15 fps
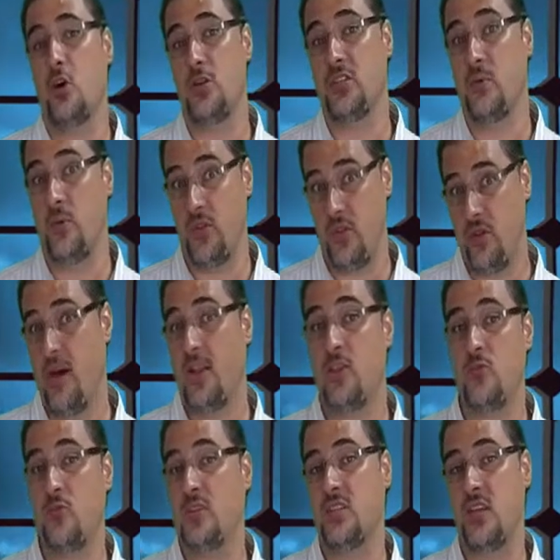content within about
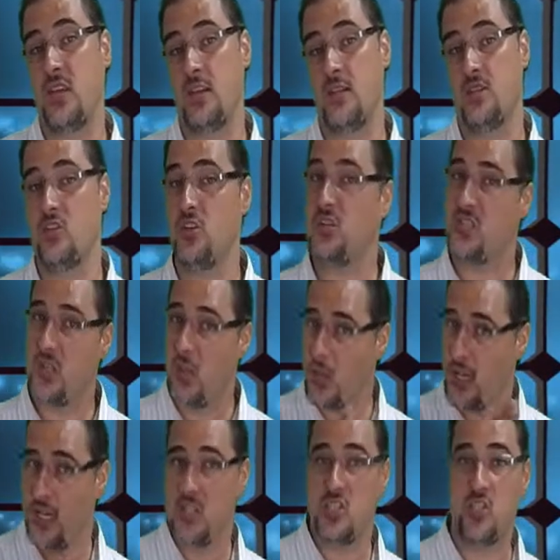3 seconds. You can still
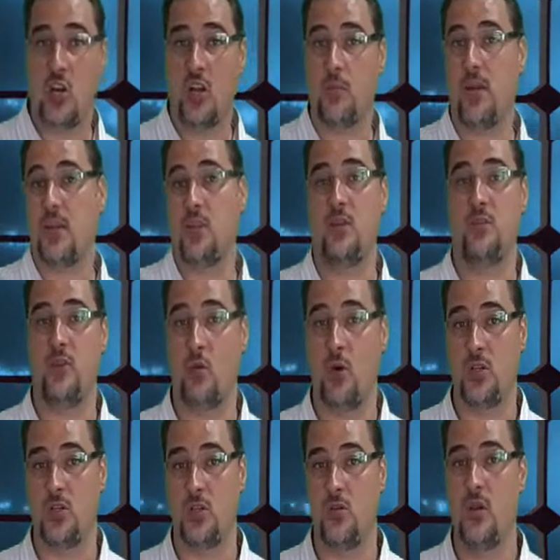click the start button if you
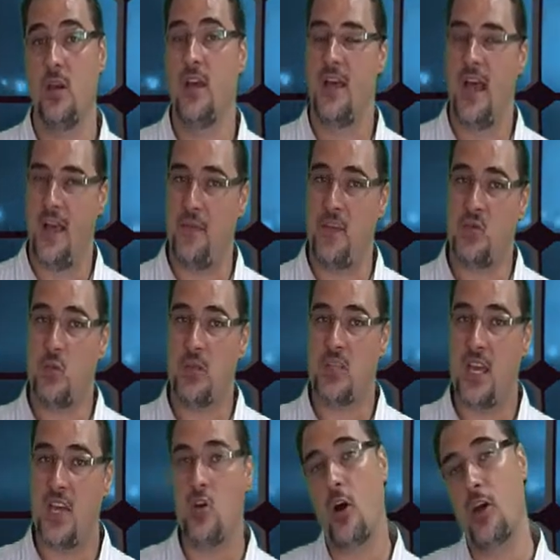want to, and this will
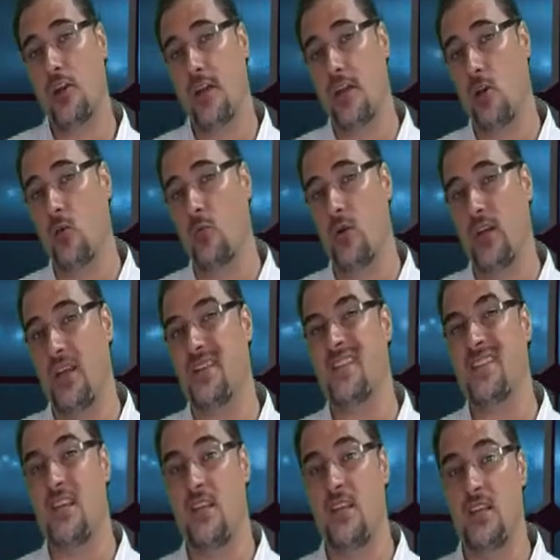take your online logbook and
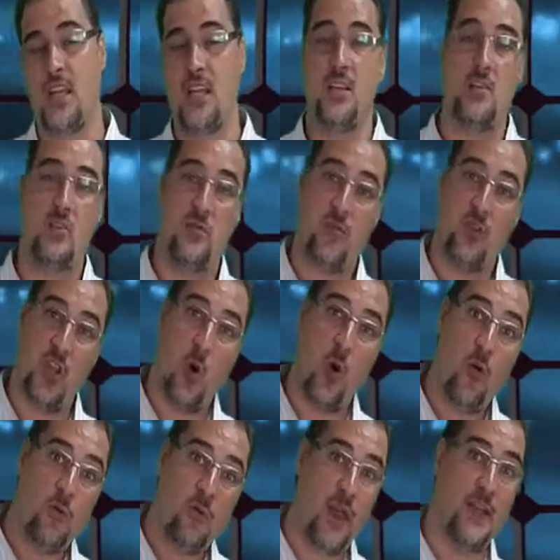sync it in for the
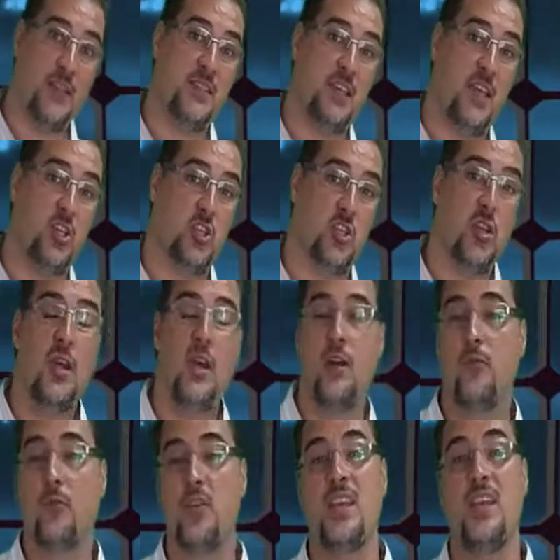offline section
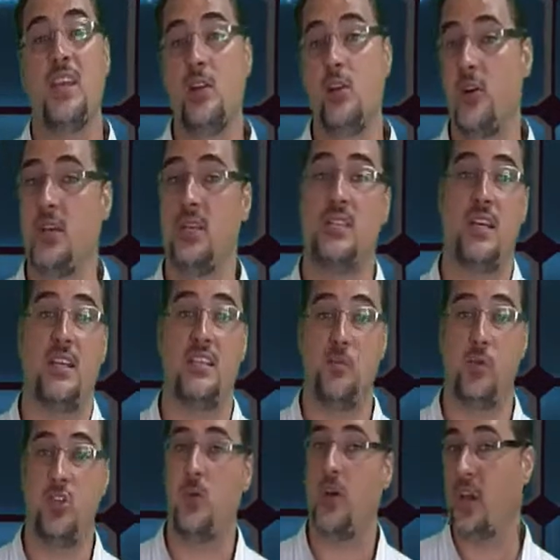for the e-learning center,
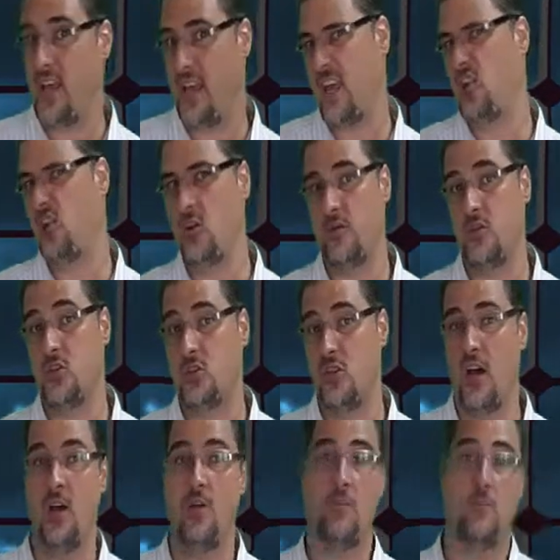which we're going to head on over to
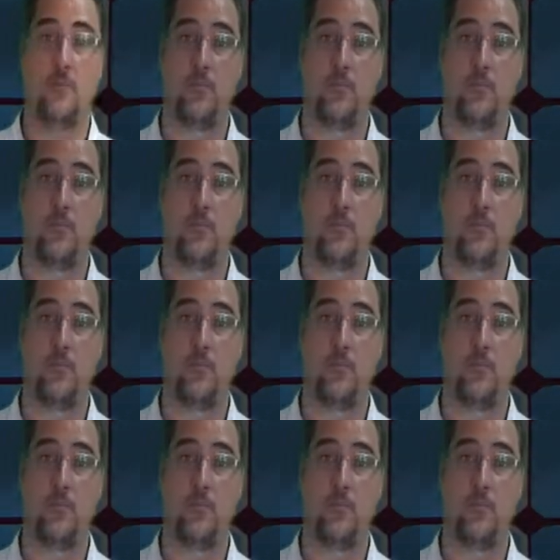now.